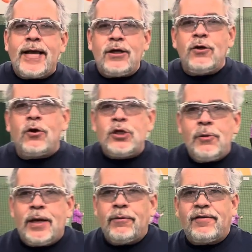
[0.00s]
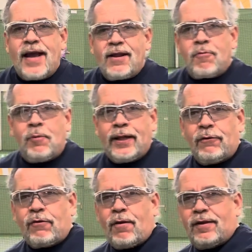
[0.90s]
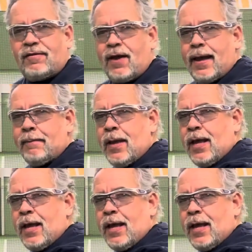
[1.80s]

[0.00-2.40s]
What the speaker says: You know, you hear tennis players all the time.